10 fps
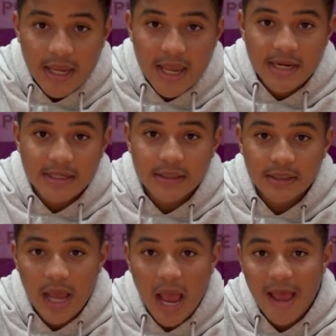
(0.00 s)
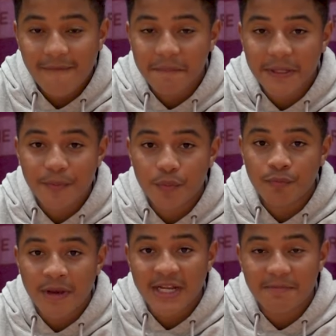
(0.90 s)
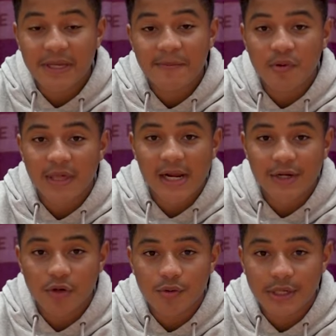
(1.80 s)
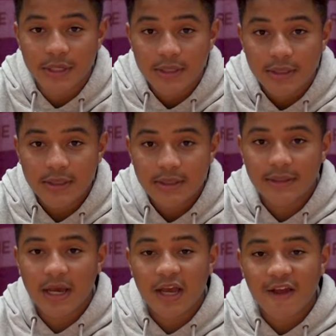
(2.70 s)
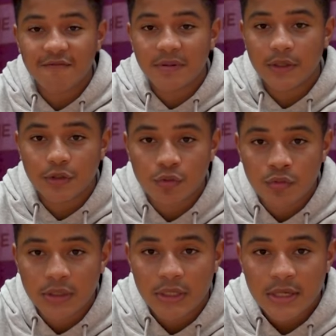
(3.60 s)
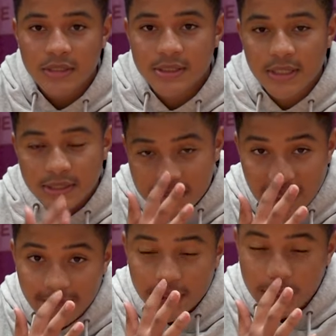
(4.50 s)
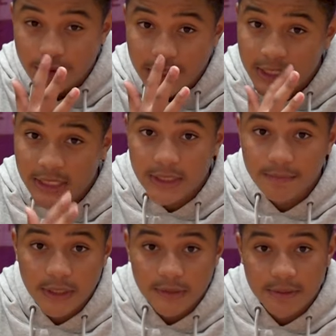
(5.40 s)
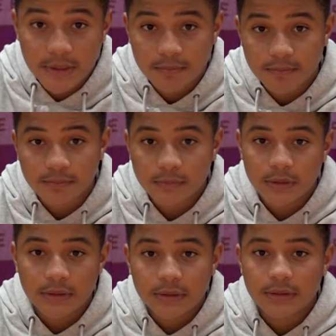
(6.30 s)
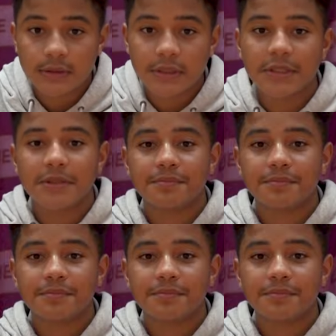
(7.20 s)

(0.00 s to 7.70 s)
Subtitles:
And I have many people that I know here that I've been new since seventh grade, maybe. So yeah.